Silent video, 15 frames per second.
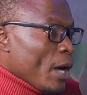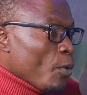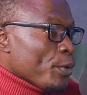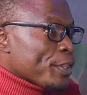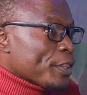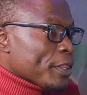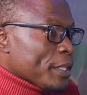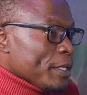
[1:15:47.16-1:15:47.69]

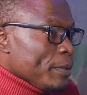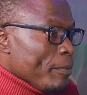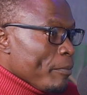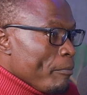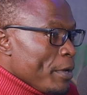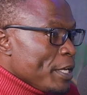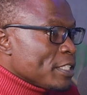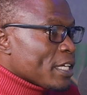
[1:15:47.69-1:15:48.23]
with the
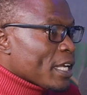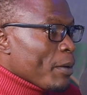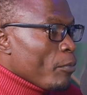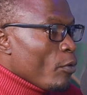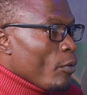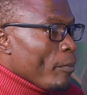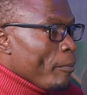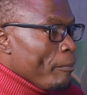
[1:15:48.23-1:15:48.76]

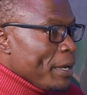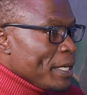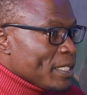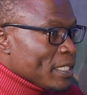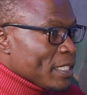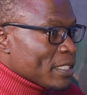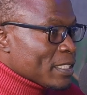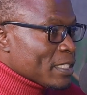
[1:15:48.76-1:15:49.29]
measurable
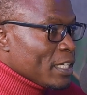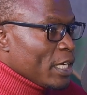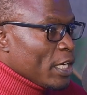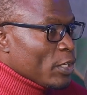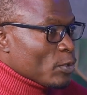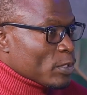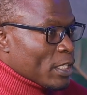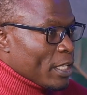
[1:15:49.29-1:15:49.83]
metrics,
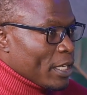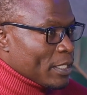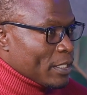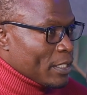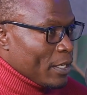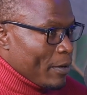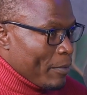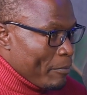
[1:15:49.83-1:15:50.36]
to say
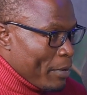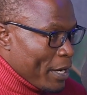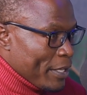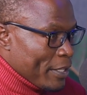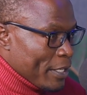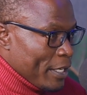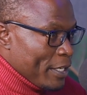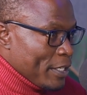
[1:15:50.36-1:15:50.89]
that by
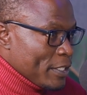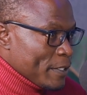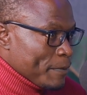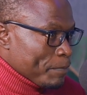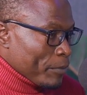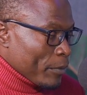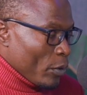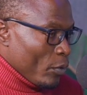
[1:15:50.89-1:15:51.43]
the end
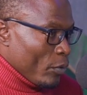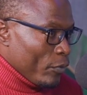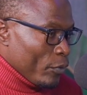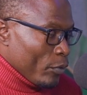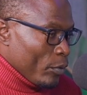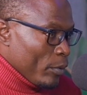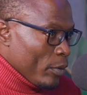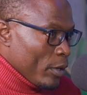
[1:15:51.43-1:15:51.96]
of
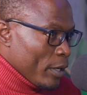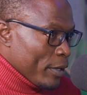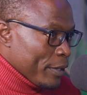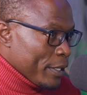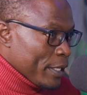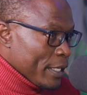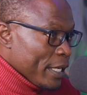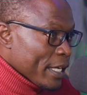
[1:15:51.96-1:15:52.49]

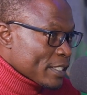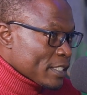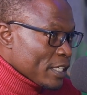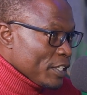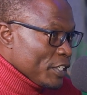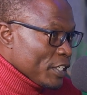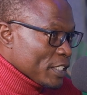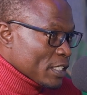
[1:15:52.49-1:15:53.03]
the next
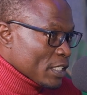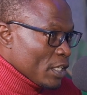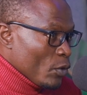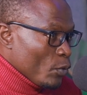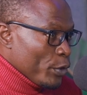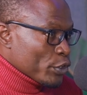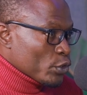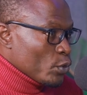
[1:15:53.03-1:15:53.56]
10 years,
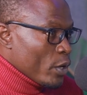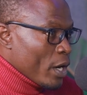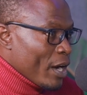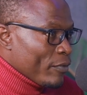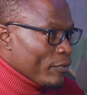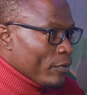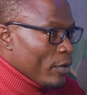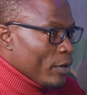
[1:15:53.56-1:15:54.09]
we should
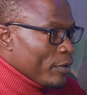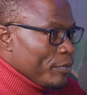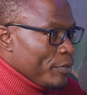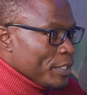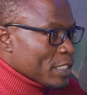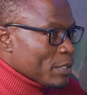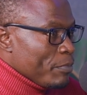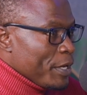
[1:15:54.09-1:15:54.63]
have
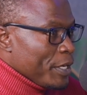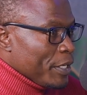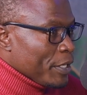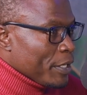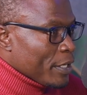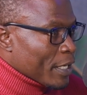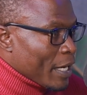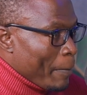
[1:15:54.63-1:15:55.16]
this
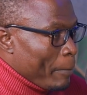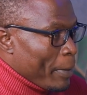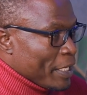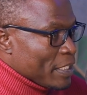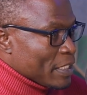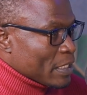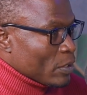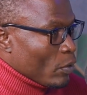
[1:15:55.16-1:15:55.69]
many
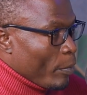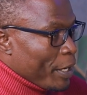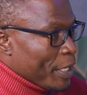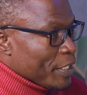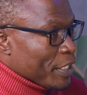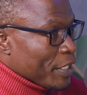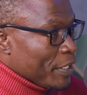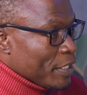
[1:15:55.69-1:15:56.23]
companies
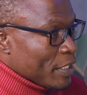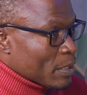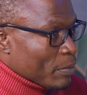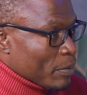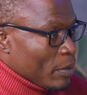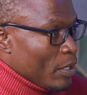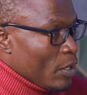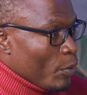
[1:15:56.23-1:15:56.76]
operating in this
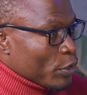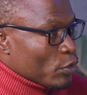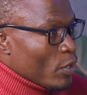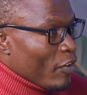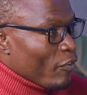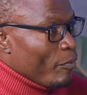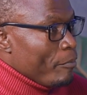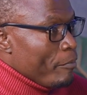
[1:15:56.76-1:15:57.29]
world. We should
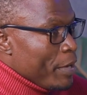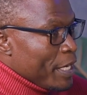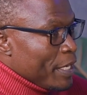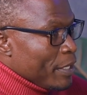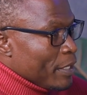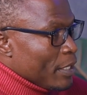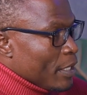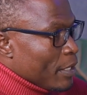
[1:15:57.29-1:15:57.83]
have
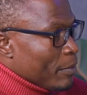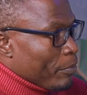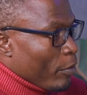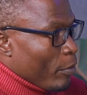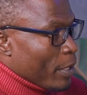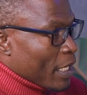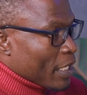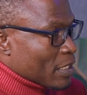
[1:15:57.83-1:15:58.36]
many
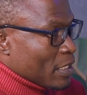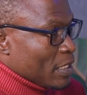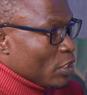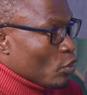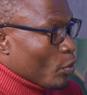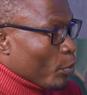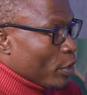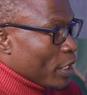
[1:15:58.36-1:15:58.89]
products,
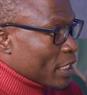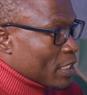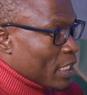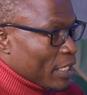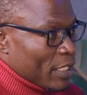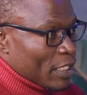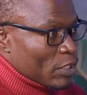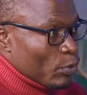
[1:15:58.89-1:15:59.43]
digital products
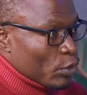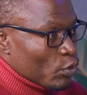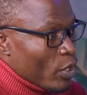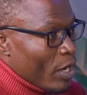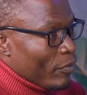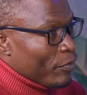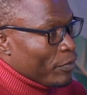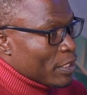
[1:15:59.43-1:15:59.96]
like this. We should
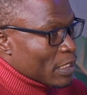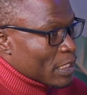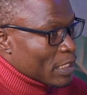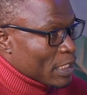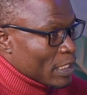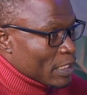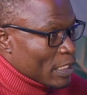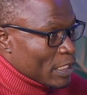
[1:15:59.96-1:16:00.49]
have
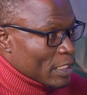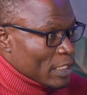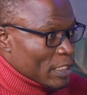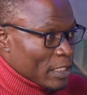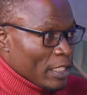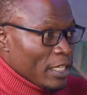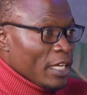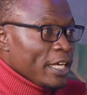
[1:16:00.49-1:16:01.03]
things.
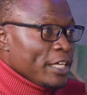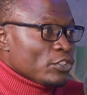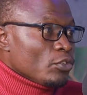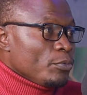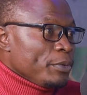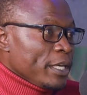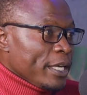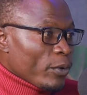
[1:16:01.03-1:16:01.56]
It
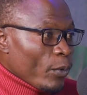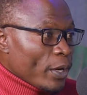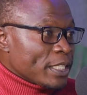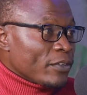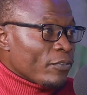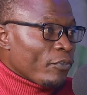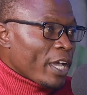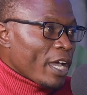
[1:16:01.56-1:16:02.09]
should be a
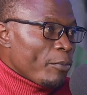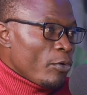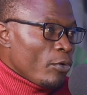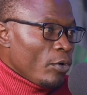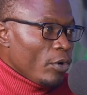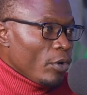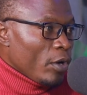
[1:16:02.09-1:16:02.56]
quantifiable